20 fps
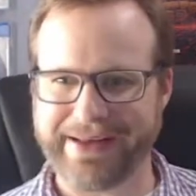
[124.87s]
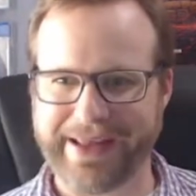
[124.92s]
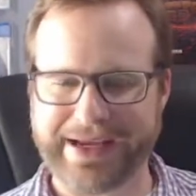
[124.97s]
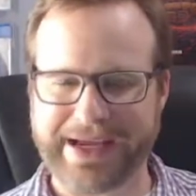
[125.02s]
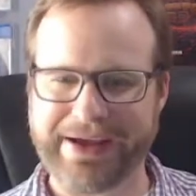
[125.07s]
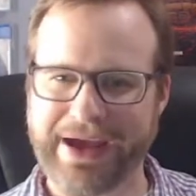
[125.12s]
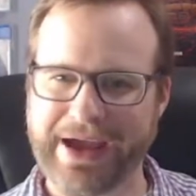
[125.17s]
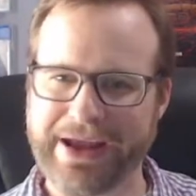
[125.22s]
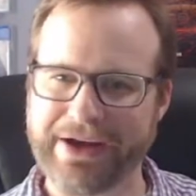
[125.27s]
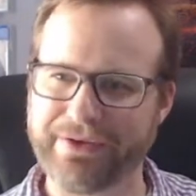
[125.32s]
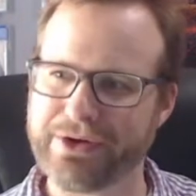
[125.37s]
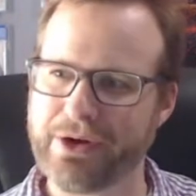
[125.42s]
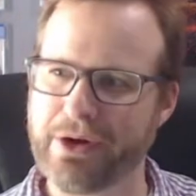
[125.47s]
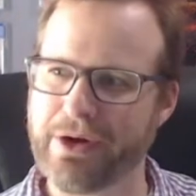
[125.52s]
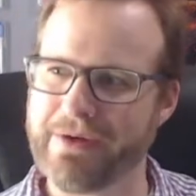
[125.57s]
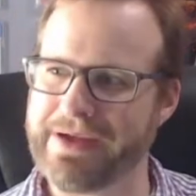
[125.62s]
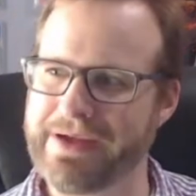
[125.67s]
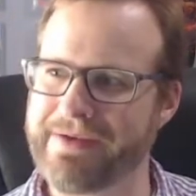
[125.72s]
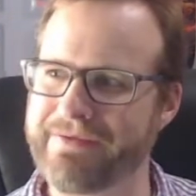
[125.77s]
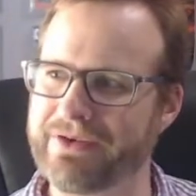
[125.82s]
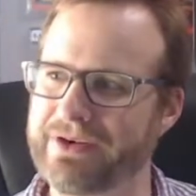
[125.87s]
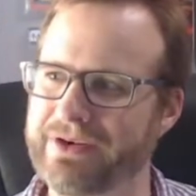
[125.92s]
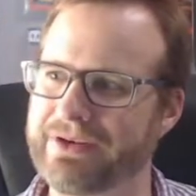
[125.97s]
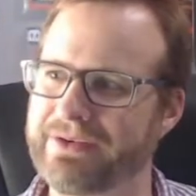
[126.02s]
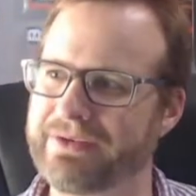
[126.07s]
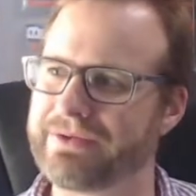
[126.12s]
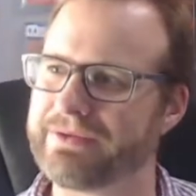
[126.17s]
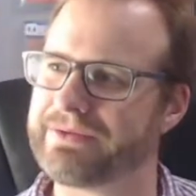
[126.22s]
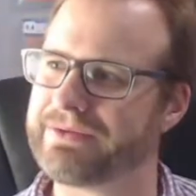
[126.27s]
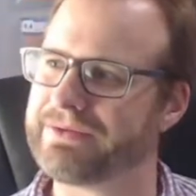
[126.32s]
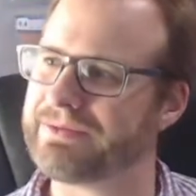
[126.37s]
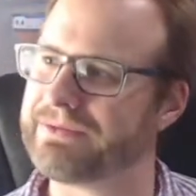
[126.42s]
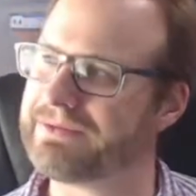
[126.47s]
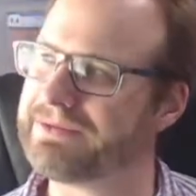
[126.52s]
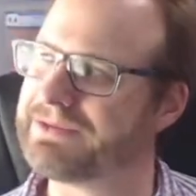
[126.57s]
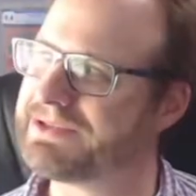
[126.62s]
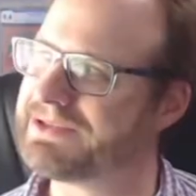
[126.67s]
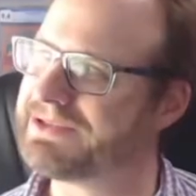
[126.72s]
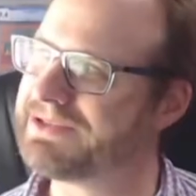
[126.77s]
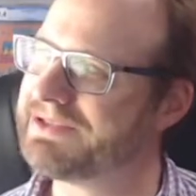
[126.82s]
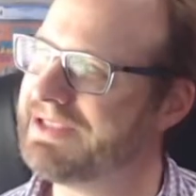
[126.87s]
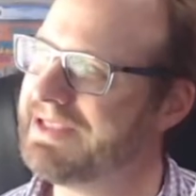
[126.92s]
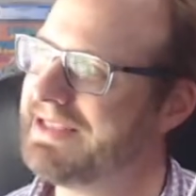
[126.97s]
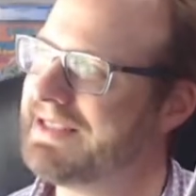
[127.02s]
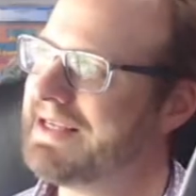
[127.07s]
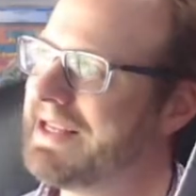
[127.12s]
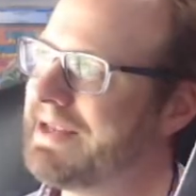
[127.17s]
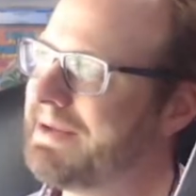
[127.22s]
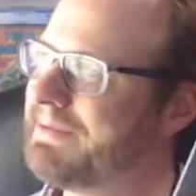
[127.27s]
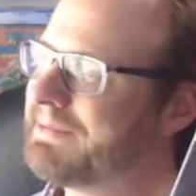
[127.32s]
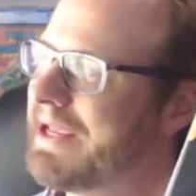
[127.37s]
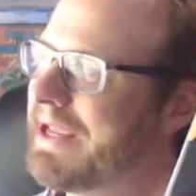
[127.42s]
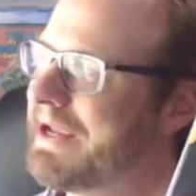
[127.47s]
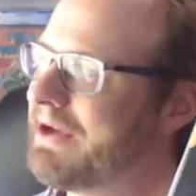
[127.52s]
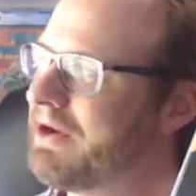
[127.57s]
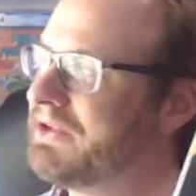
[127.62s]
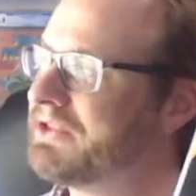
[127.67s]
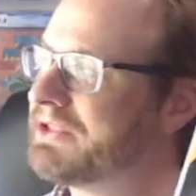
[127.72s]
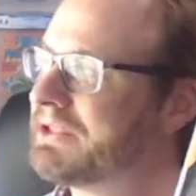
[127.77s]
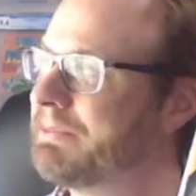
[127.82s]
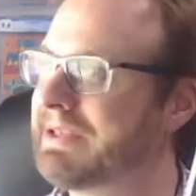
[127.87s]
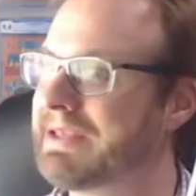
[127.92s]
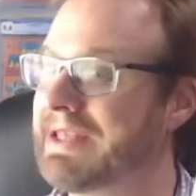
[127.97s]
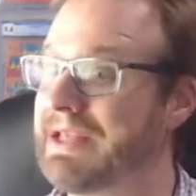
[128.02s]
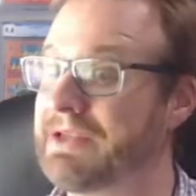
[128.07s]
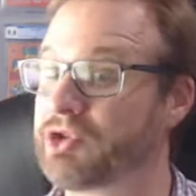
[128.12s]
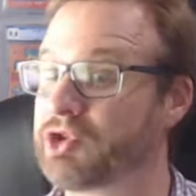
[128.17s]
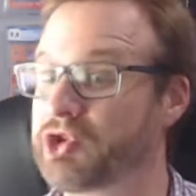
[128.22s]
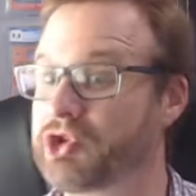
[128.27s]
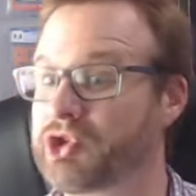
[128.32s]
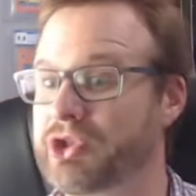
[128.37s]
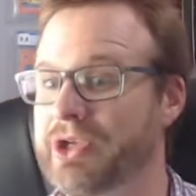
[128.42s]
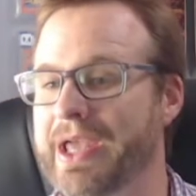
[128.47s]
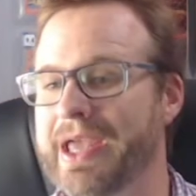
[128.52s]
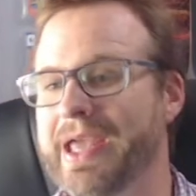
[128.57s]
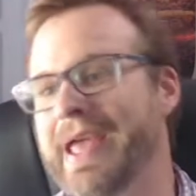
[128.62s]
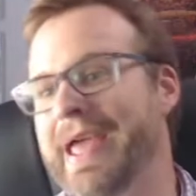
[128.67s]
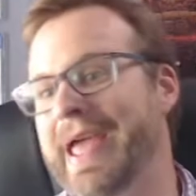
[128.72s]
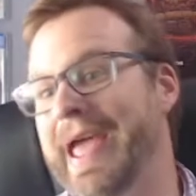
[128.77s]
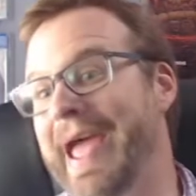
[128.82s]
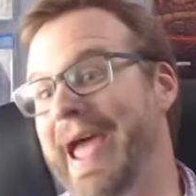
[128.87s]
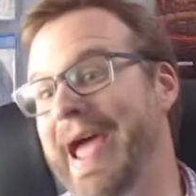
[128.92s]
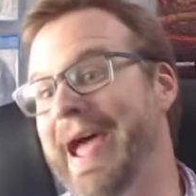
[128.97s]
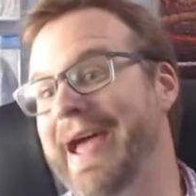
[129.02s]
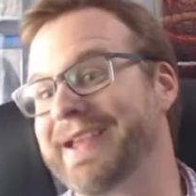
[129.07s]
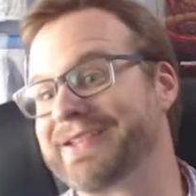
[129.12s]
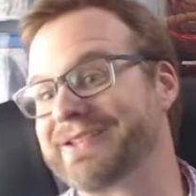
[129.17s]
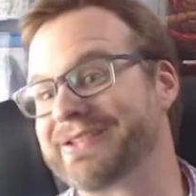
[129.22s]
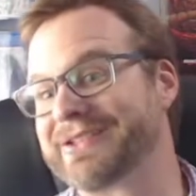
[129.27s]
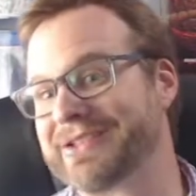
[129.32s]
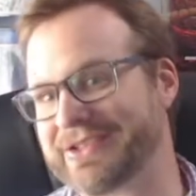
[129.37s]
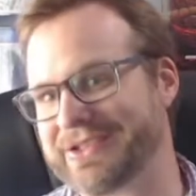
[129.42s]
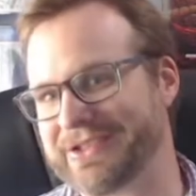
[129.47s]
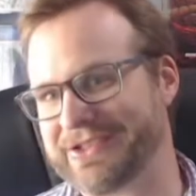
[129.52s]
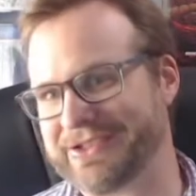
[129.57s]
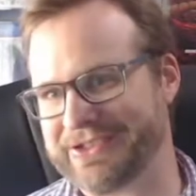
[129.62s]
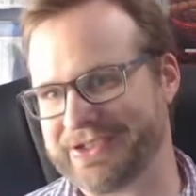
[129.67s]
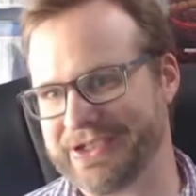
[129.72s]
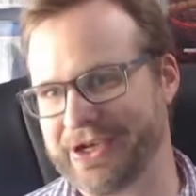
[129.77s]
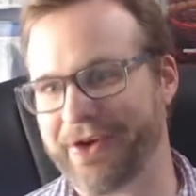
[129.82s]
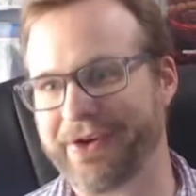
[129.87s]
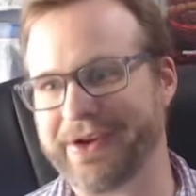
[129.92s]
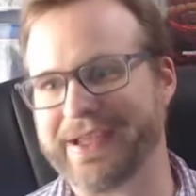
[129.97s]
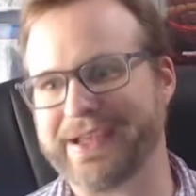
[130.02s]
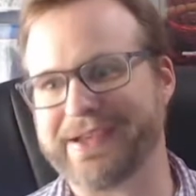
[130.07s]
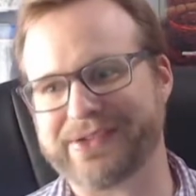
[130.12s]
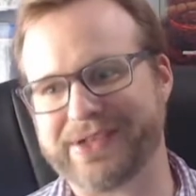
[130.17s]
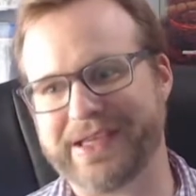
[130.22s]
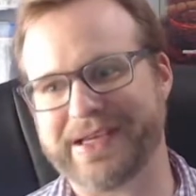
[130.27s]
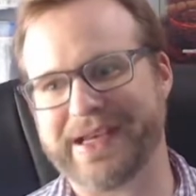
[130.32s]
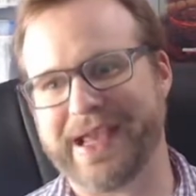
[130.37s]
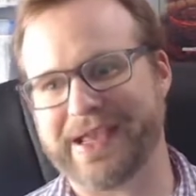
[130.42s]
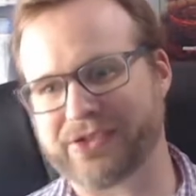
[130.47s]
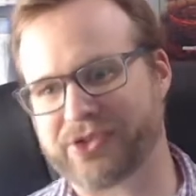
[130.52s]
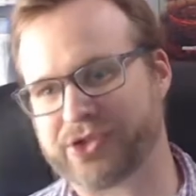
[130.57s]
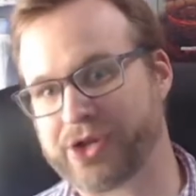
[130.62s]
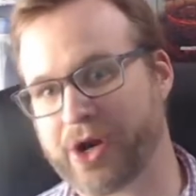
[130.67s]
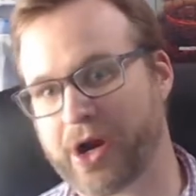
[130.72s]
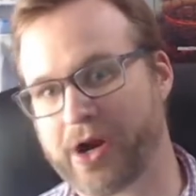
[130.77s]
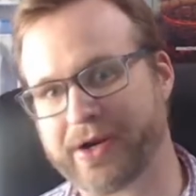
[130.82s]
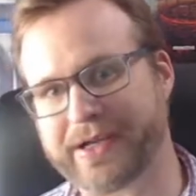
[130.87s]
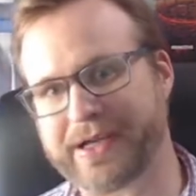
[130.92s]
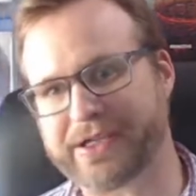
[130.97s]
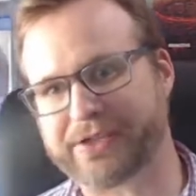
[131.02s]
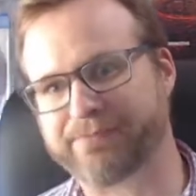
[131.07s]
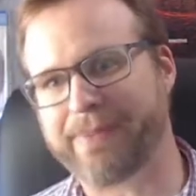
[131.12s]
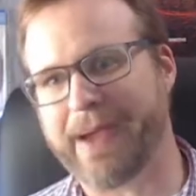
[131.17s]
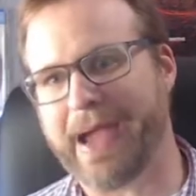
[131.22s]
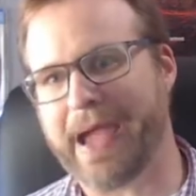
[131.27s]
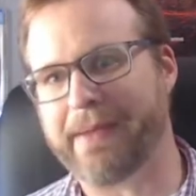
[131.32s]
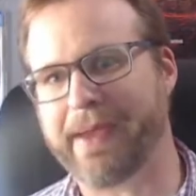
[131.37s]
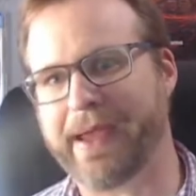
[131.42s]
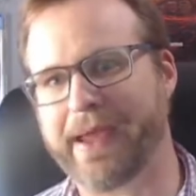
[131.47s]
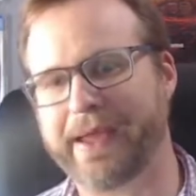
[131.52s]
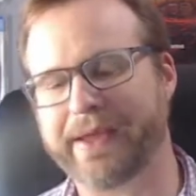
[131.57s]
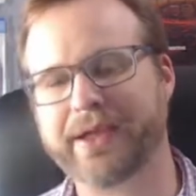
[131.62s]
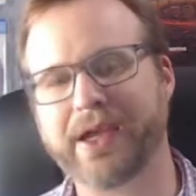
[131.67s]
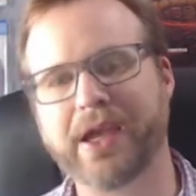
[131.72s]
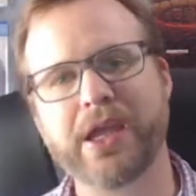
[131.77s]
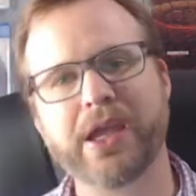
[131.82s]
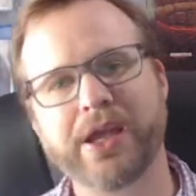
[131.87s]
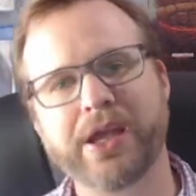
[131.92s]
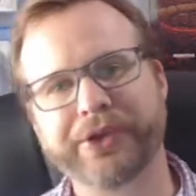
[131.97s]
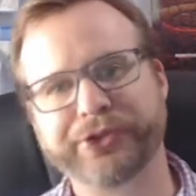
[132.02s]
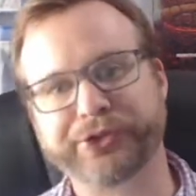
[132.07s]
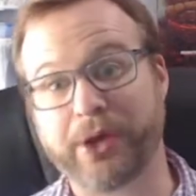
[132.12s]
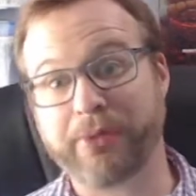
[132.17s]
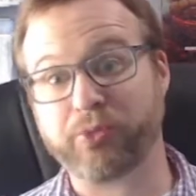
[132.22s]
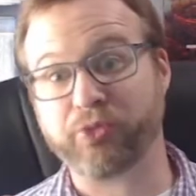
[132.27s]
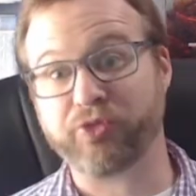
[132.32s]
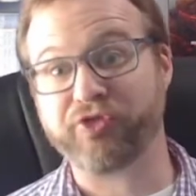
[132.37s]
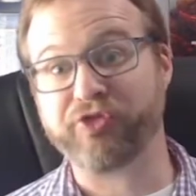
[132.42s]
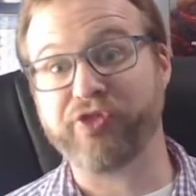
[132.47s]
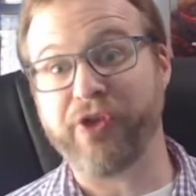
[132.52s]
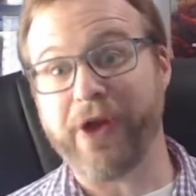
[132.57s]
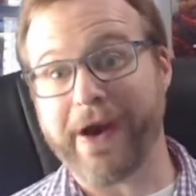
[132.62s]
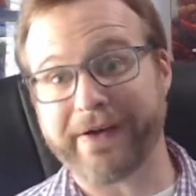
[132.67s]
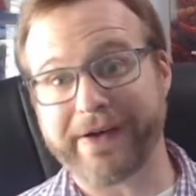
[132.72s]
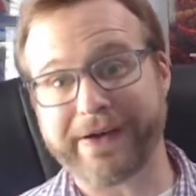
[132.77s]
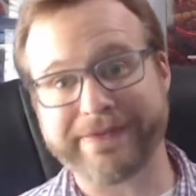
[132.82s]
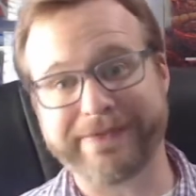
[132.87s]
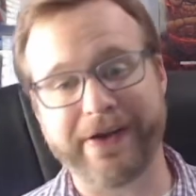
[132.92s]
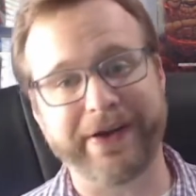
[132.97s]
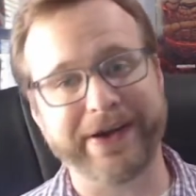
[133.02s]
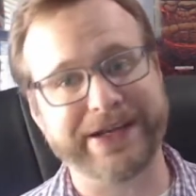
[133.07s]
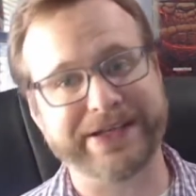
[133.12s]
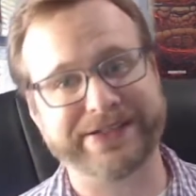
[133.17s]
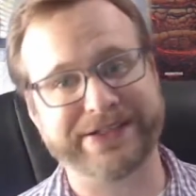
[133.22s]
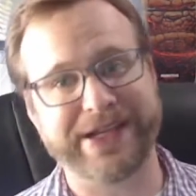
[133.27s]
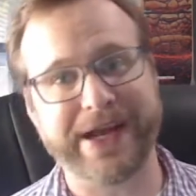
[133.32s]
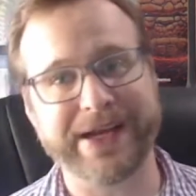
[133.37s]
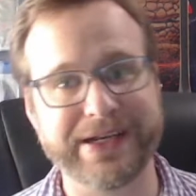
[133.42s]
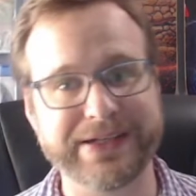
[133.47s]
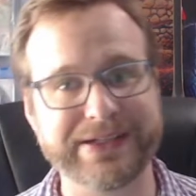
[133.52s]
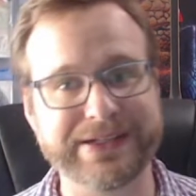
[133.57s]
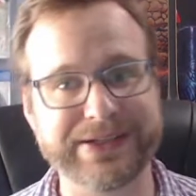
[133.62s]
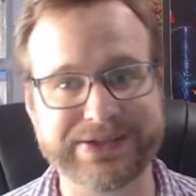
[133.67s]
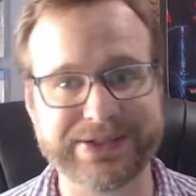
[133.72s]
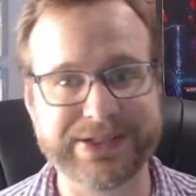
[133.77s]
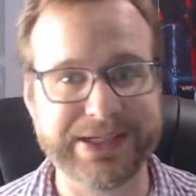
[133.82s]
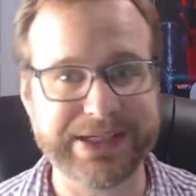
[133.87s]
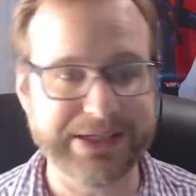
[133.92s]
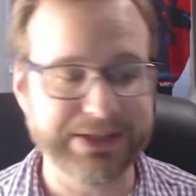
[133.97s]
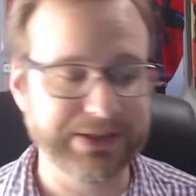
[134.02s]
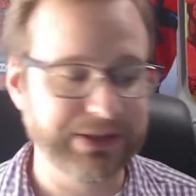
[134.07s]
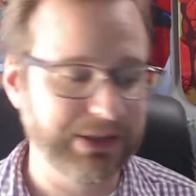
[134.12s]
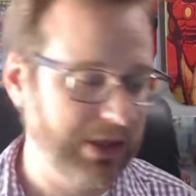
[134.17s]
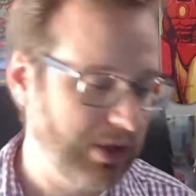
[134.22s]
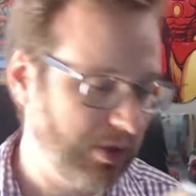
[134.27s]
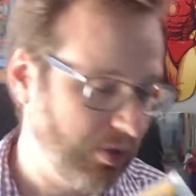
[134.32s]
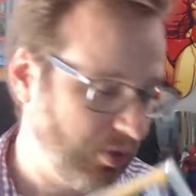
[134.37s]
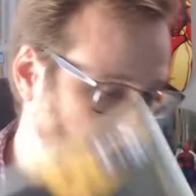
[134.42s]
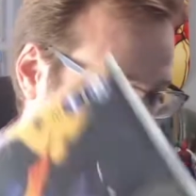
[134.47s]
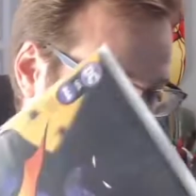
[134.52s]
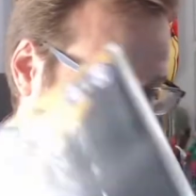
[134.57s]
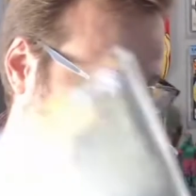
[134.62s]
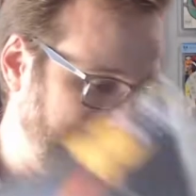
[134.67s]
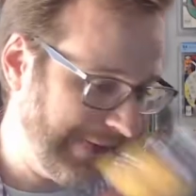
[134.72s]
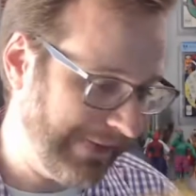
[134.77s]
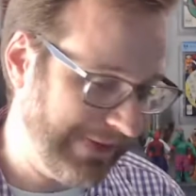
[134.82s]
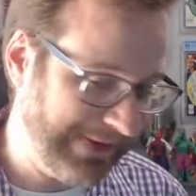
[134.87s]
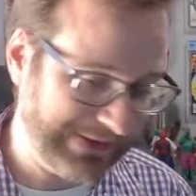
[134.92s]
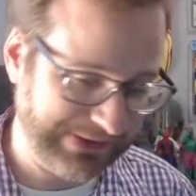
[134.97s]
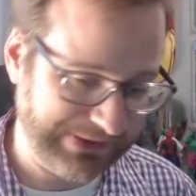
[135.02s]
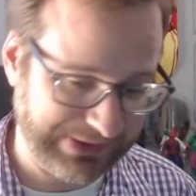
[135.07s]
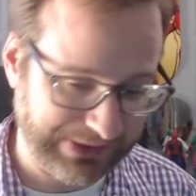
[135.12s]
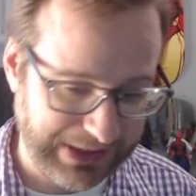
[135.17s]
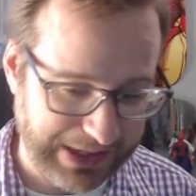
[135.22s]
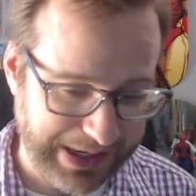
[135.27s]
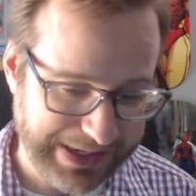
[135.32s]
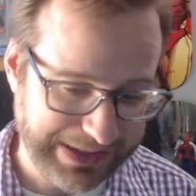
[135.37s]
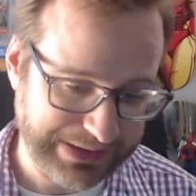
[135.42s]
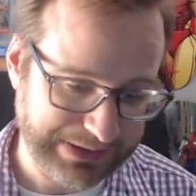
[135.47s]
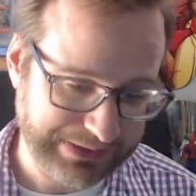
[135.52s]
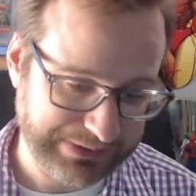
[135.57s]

Like, I, I don't know I've ever seen him take on something that's as serious and as dark as Batman. So I'm very, very excited to see what this is like.